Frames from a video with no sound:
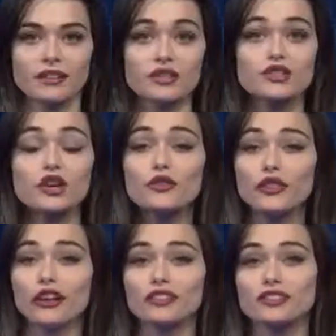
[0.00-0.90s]
So
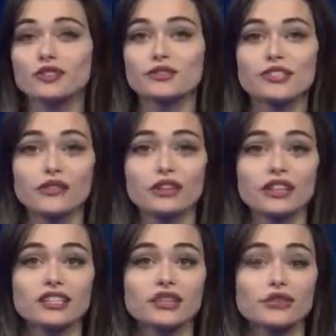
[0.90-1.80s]
far, the students have
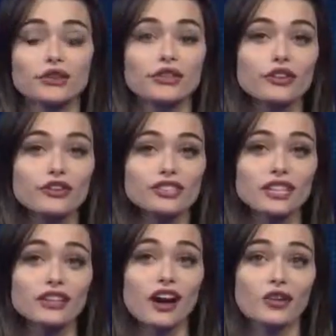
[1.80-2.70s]
collected over
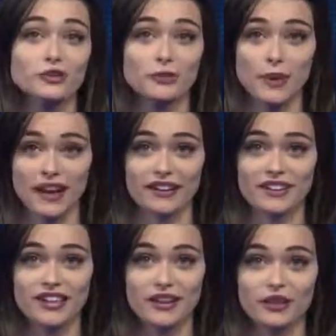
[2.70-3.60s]
1,300
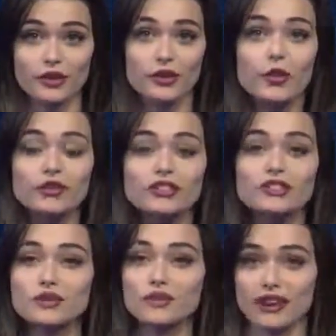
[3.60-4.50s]
pairs. Their goal is
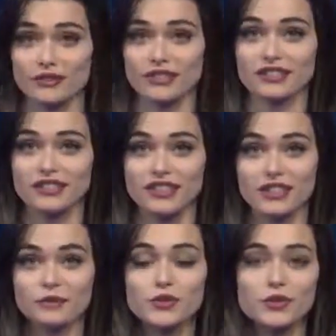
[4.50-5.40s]
2,000.
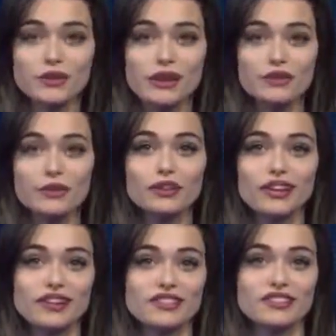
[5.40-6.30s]
In Missoula, Lauren
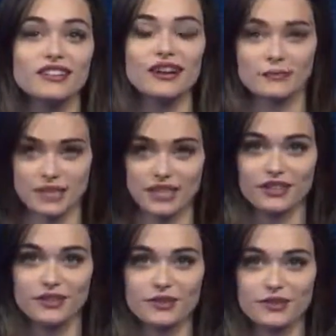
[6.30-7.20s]
Heiser, MTN
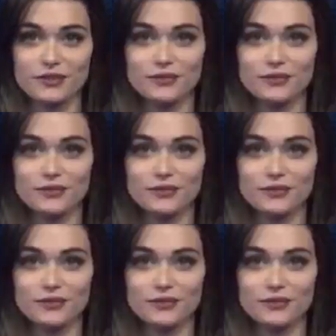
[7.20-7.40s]
News.